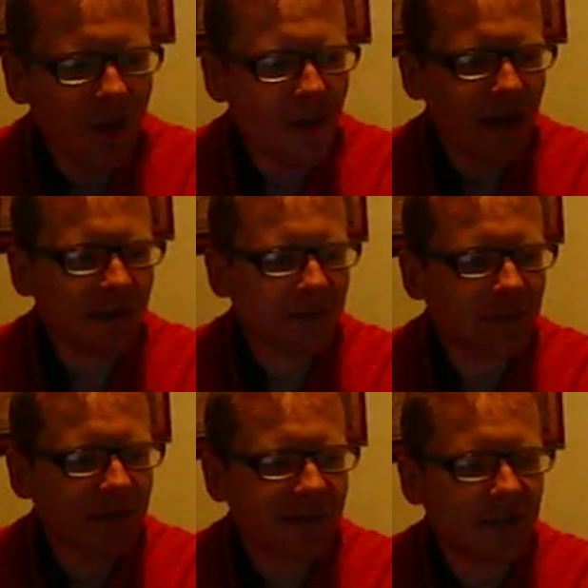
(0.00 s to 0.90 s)
How can they
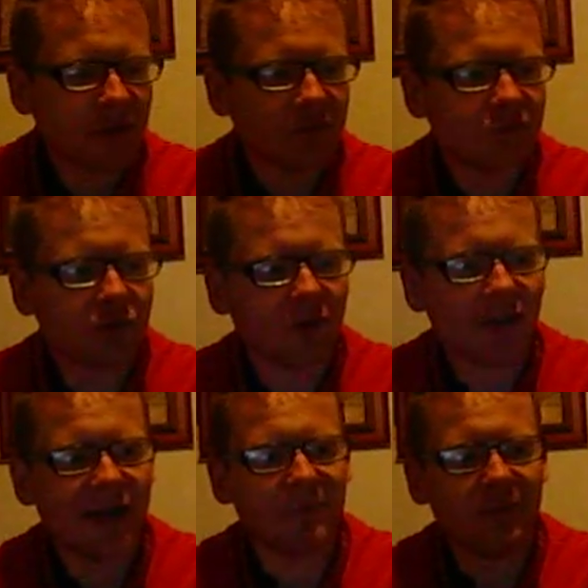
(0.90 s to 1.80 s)
kill off John
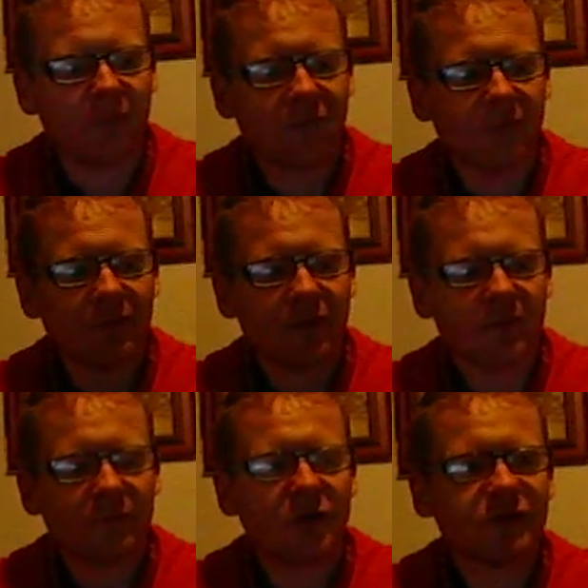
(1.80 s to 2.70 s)
Hammond, and
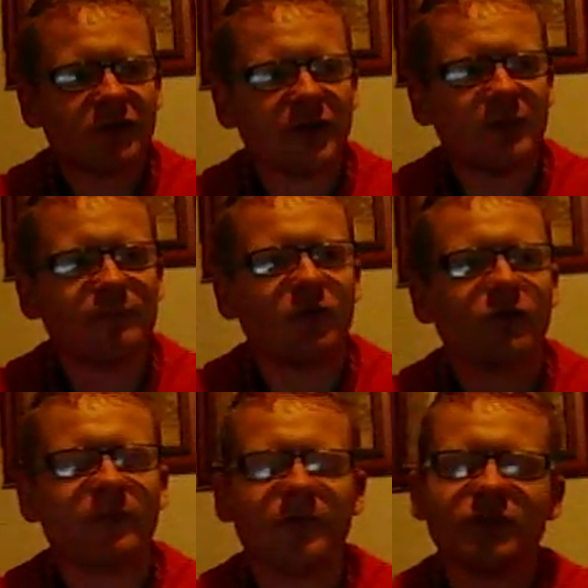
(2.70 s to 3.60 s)
worst in the book,
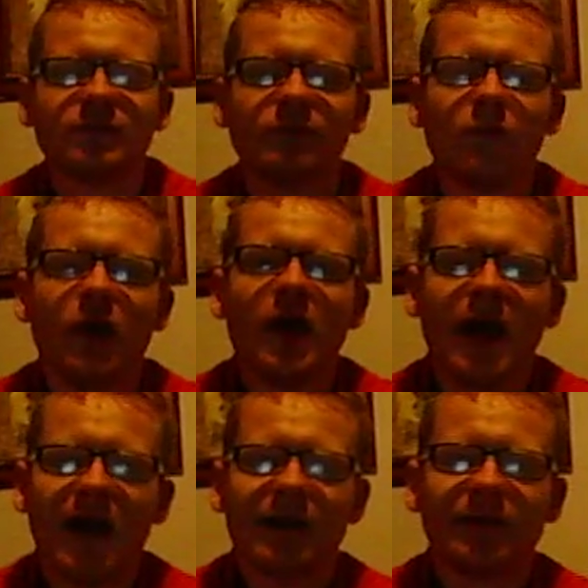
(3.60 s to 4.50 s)
but most of all,
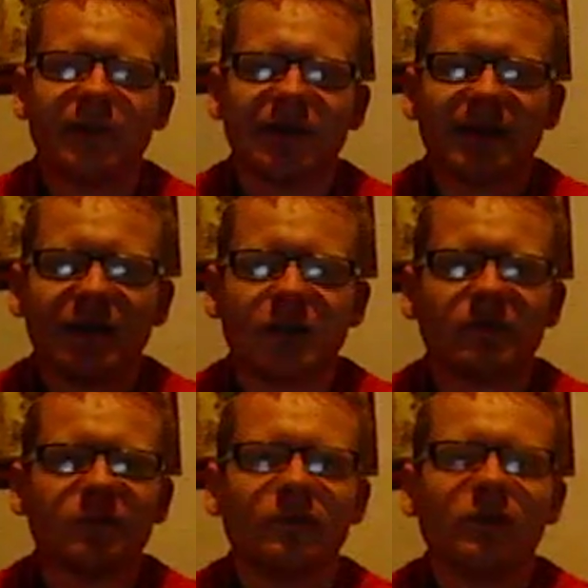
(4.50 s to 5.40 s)
how can they kill off
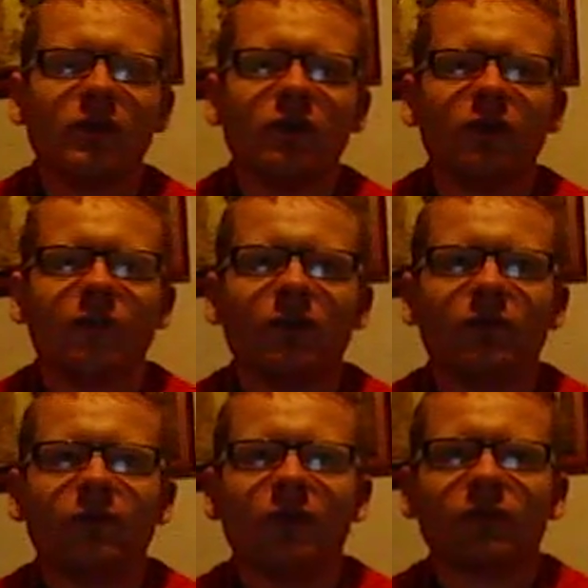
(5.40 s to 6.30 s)

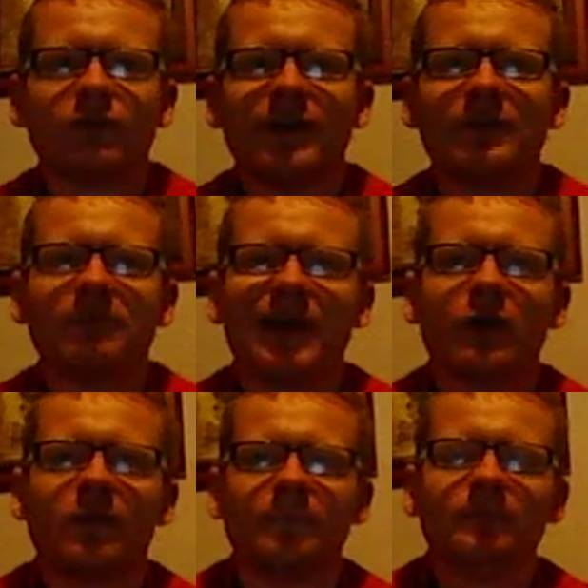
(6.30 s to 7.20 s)
Dr. Ian
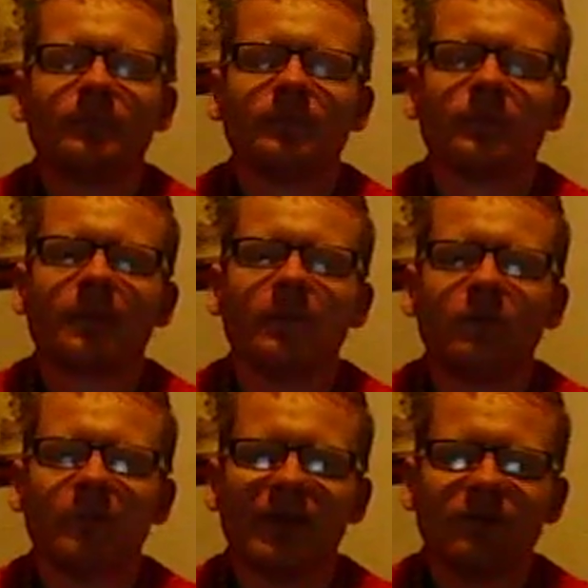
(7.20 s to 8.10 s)
Malcolm, the
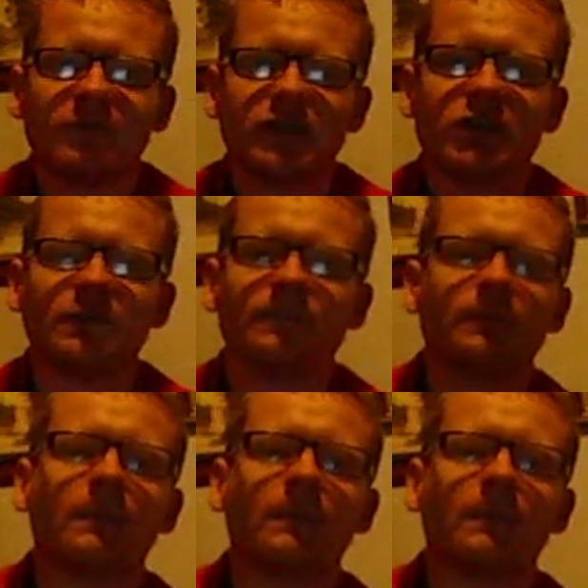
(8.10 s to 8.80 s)
mathematician,